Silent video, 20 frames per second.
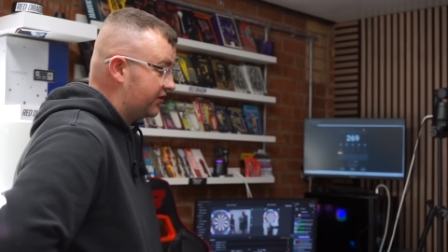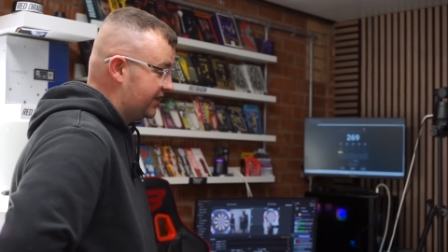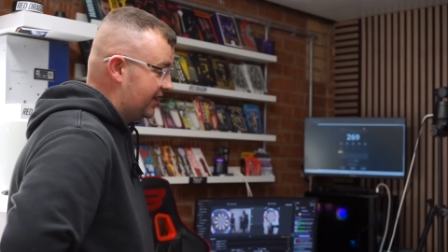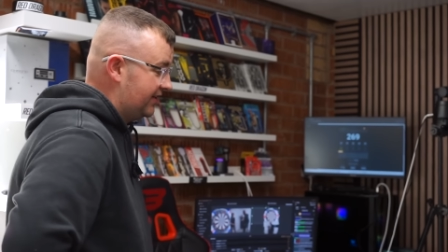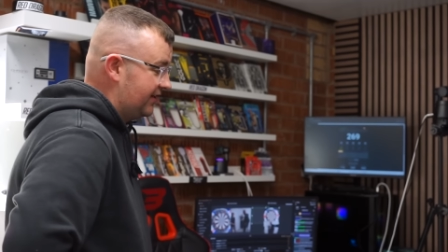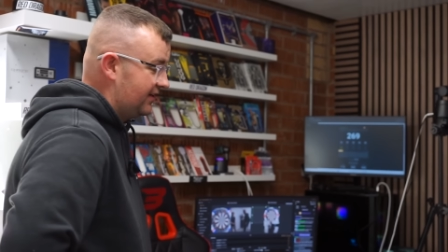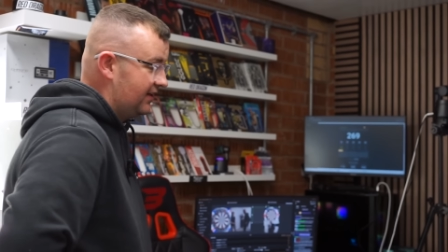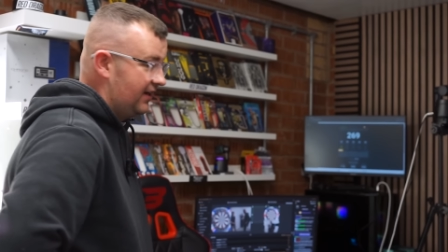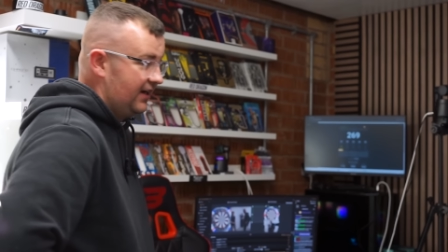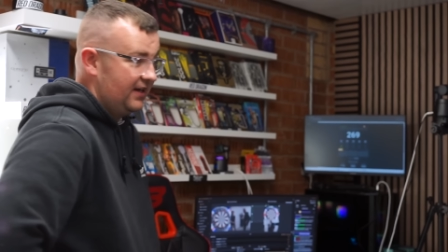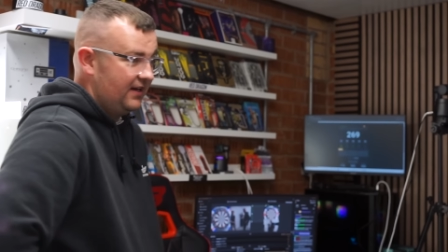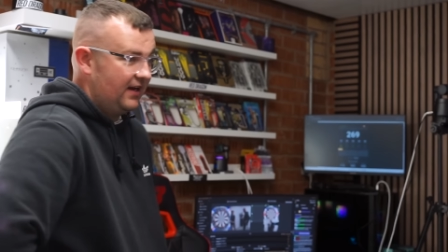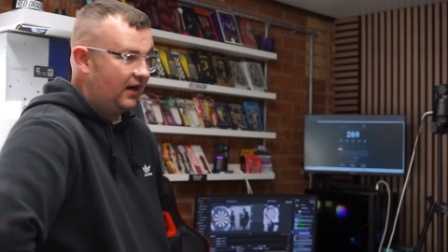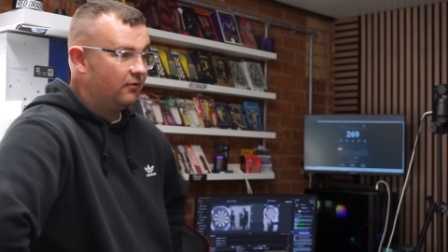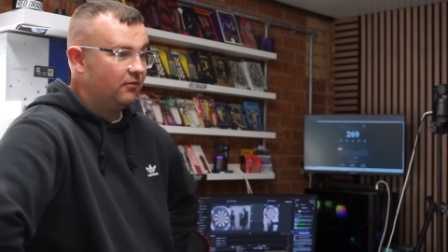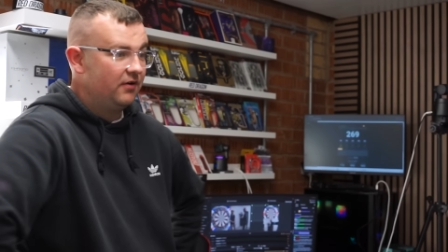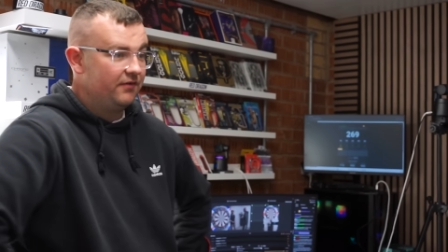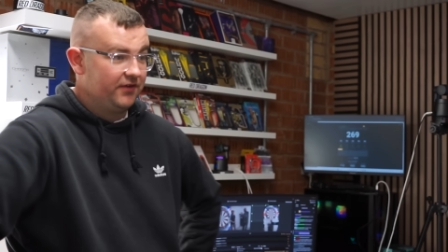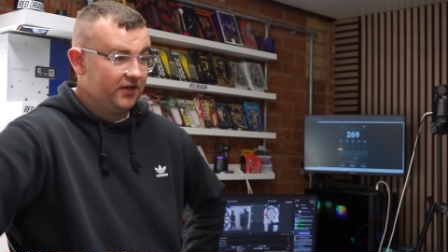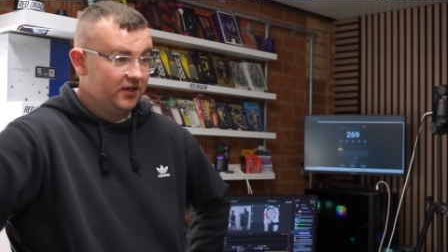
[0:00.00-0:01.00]
said in here now
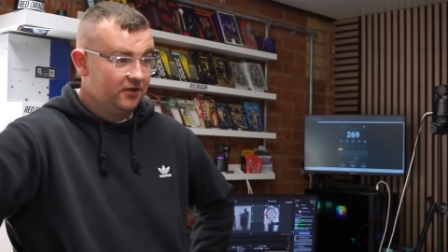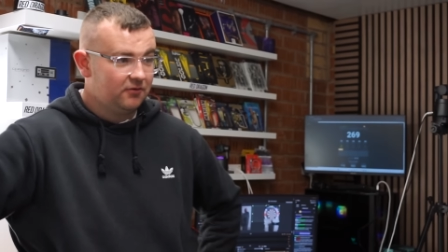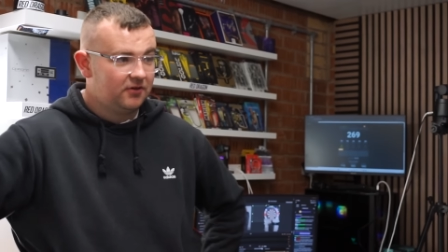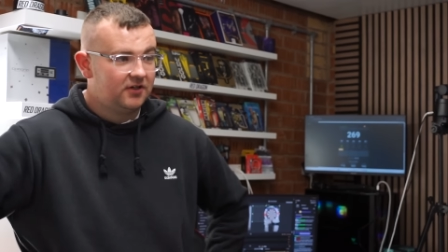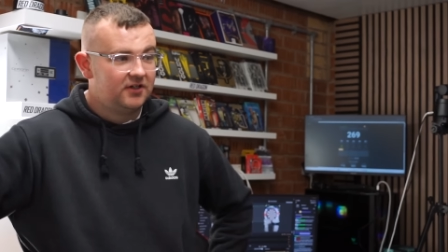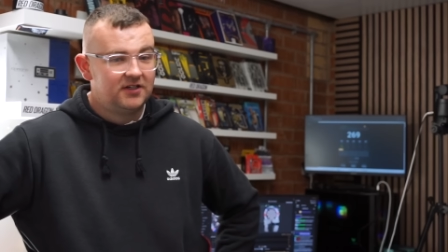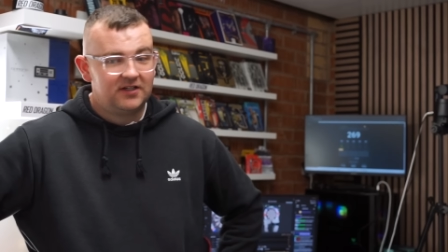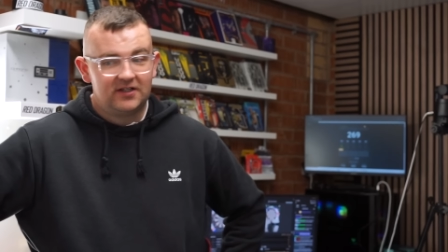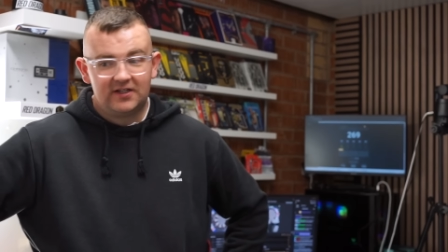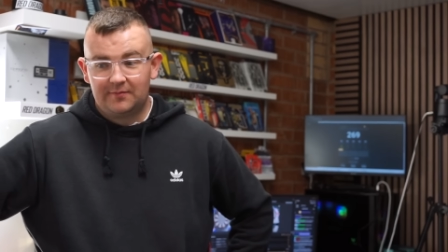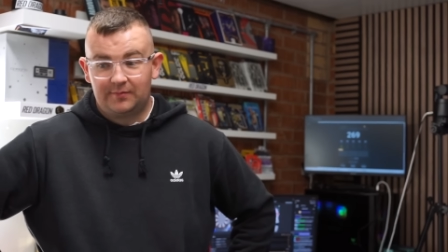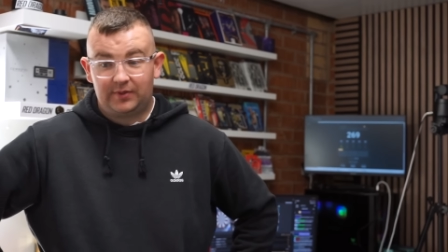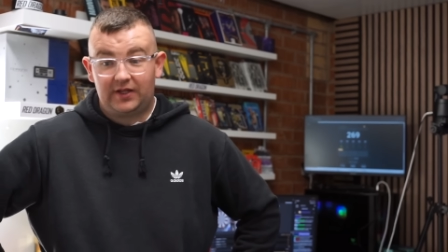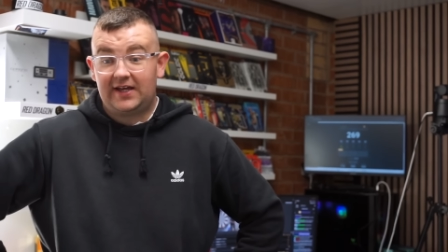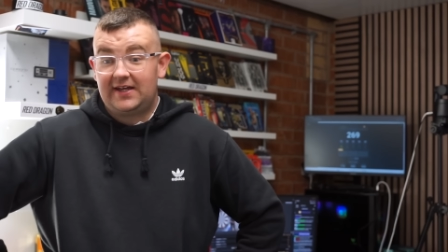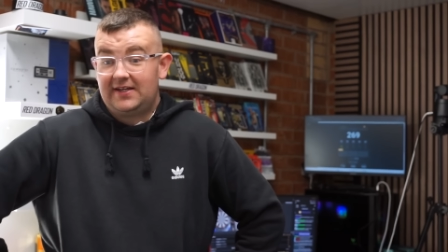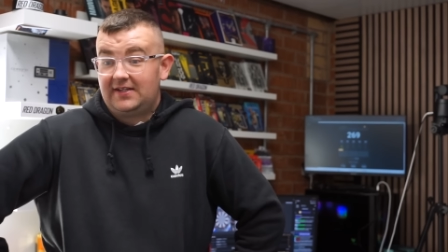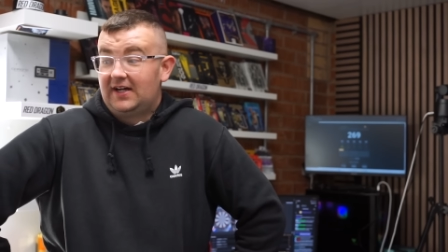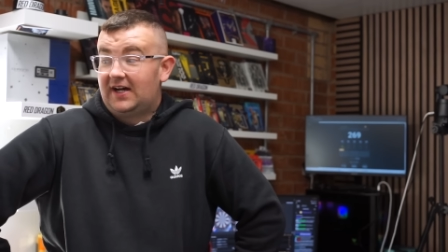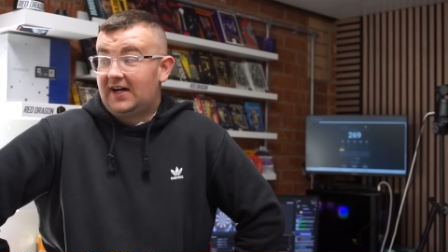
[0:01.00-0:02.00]
with you, mm.
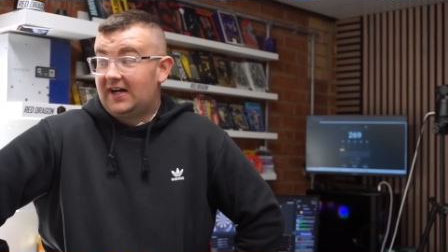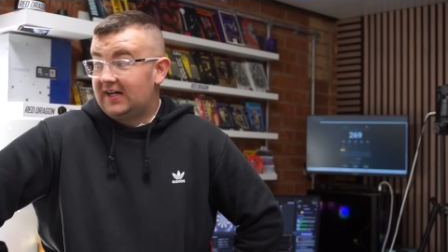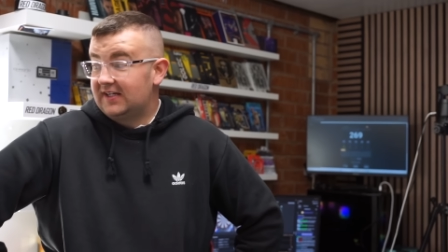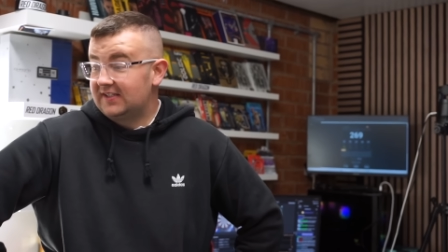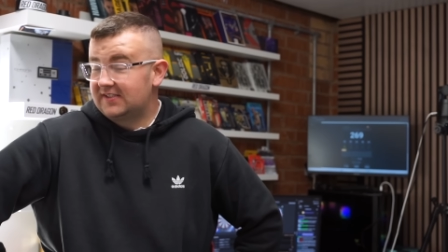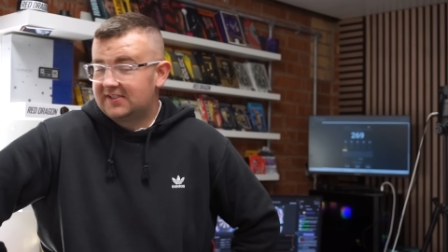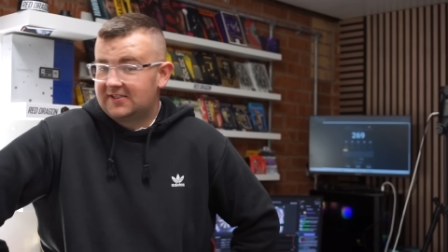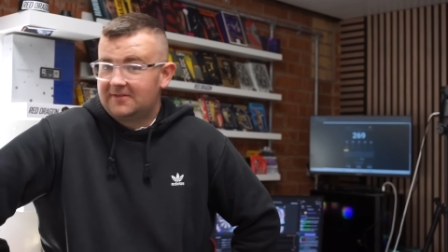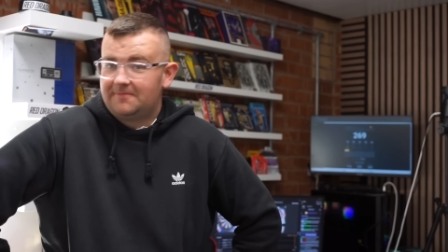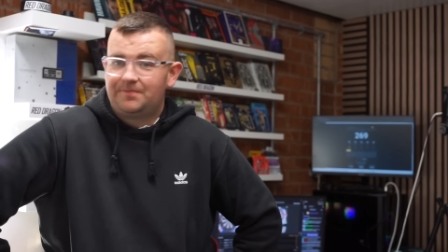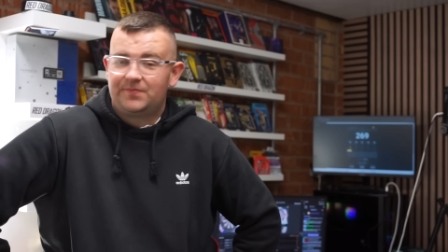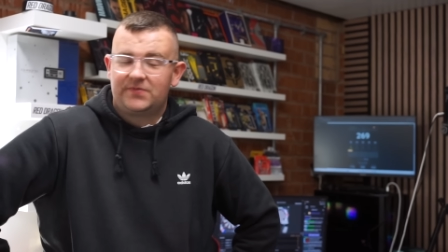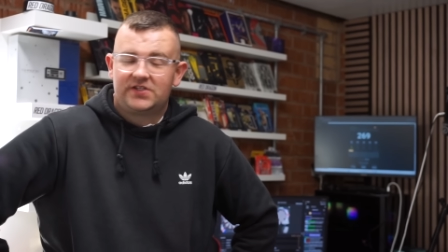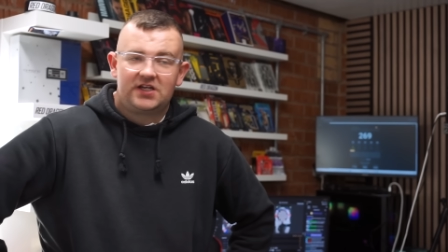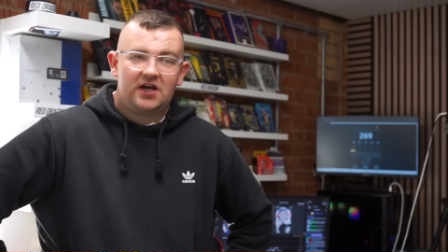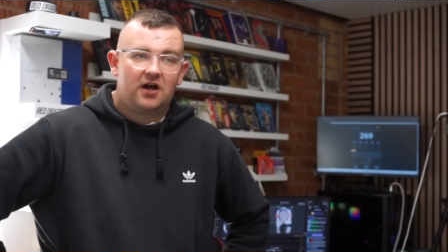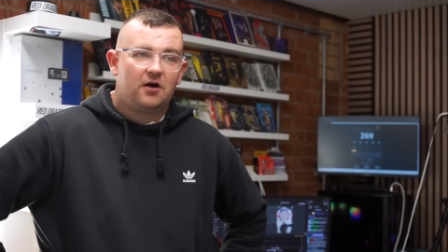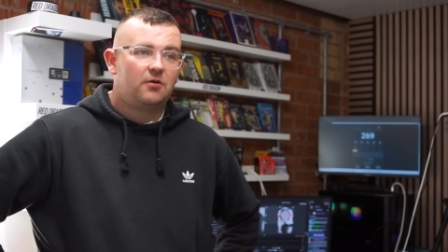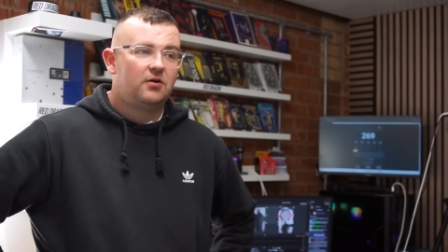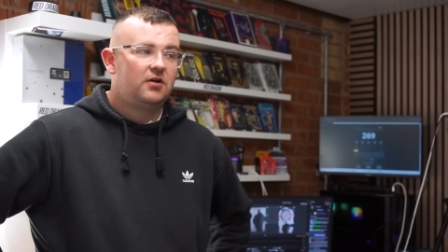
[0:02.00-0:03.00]
playing darts.
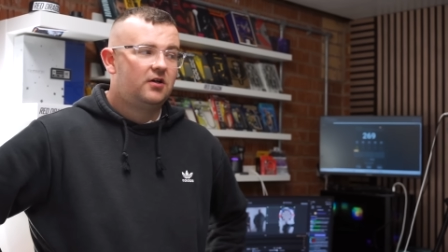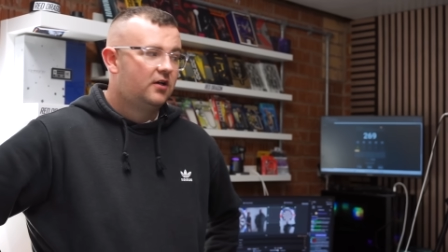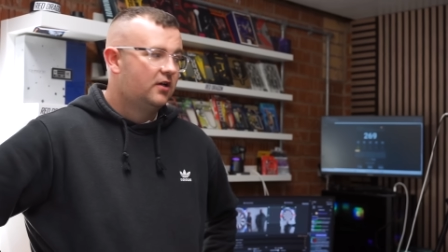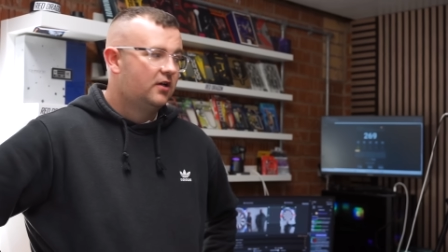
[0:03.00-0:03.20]
So